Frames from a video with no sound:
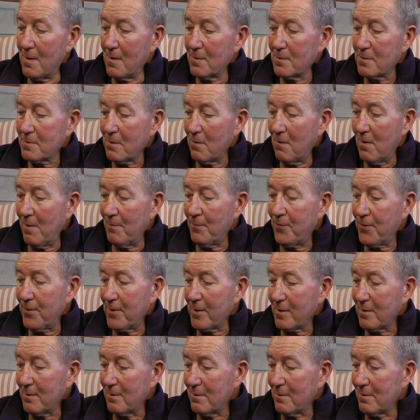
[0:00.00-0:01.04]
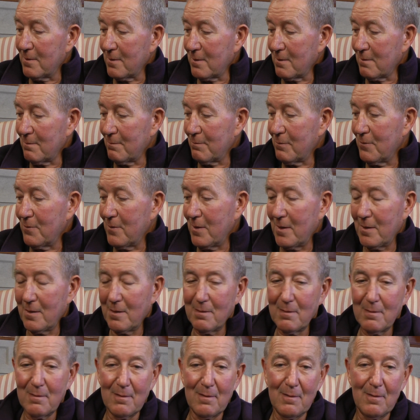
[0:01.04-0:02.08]
So I'm thinking, oh boy,
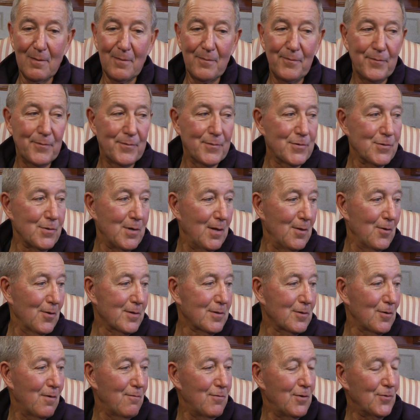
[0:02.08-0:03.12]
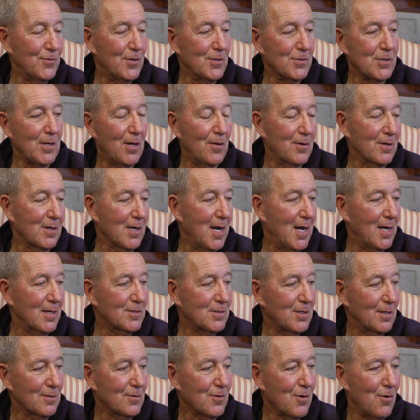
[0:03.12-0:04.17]
So I looked over at this other guy. I
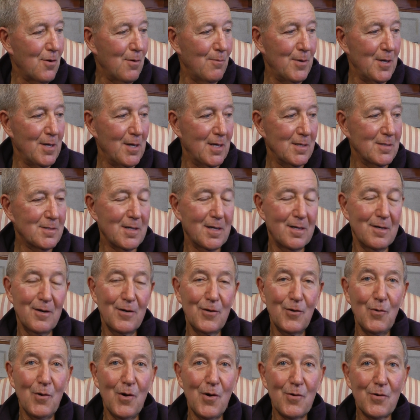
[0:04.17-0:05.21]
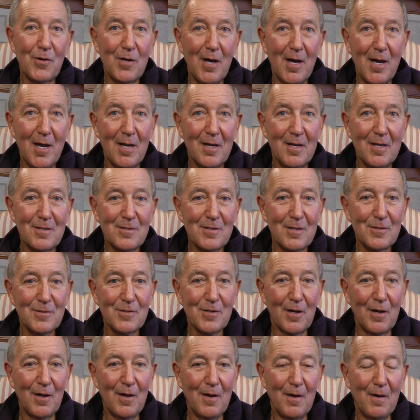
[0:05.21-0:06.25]
said, Kirby, I said, are you okay? And he
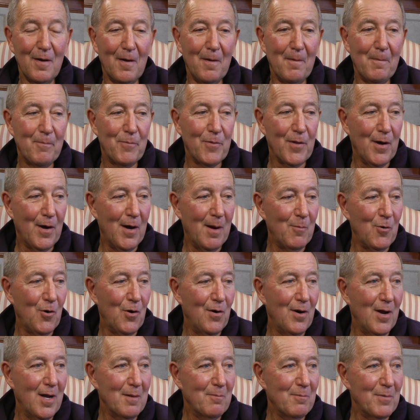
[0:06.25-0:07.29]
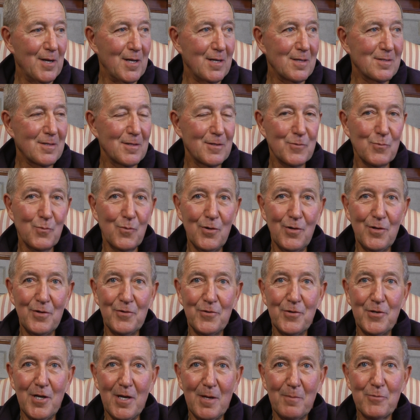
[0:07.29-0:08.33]
says, I'm all right, but he says, we're in
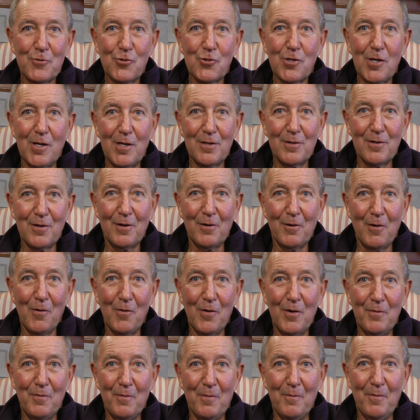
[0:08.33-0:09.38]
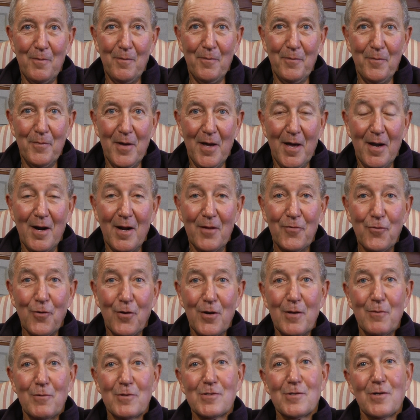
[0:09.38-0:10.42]
deep shit, you know it? And I
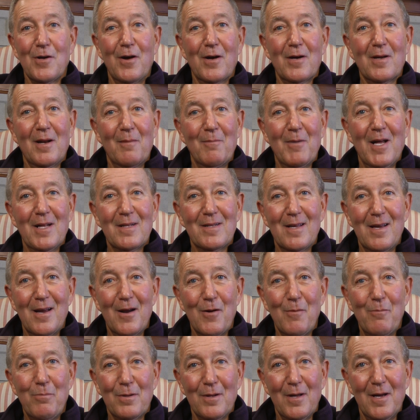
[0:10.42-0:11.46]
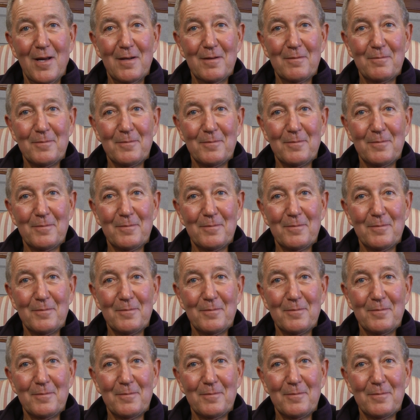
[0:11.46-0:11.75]
thought he was talking about the airplane.